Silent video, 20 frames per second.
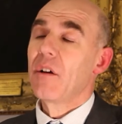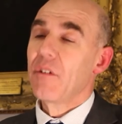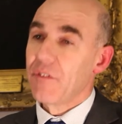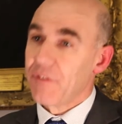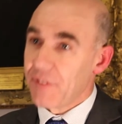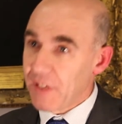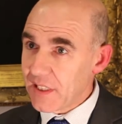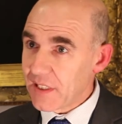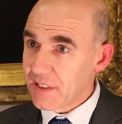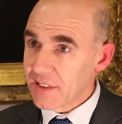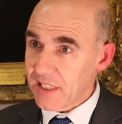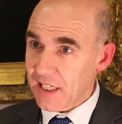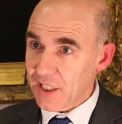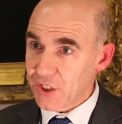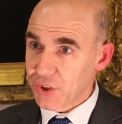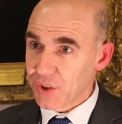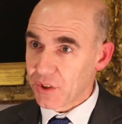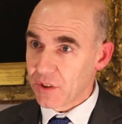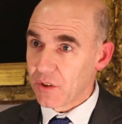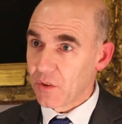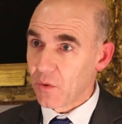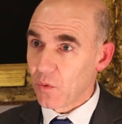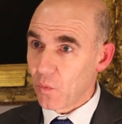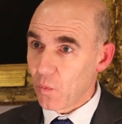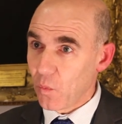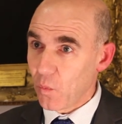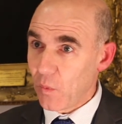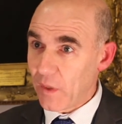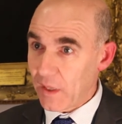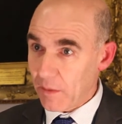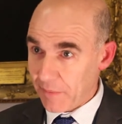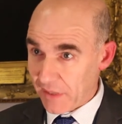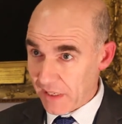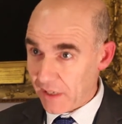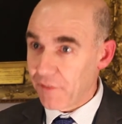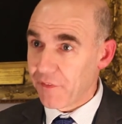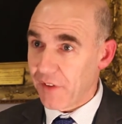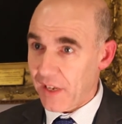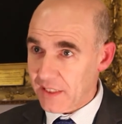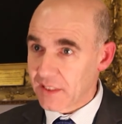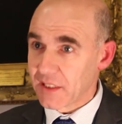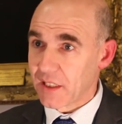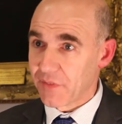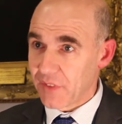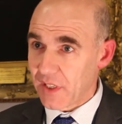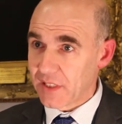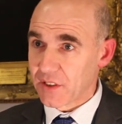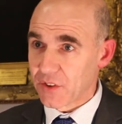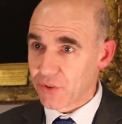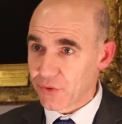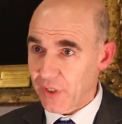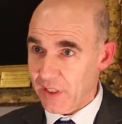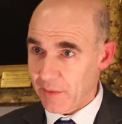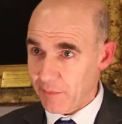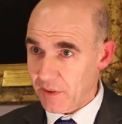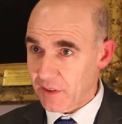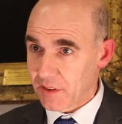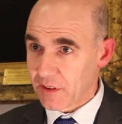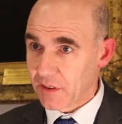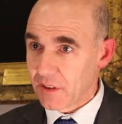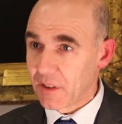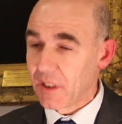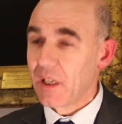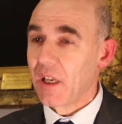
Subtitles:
venesection will be effective as a treatment,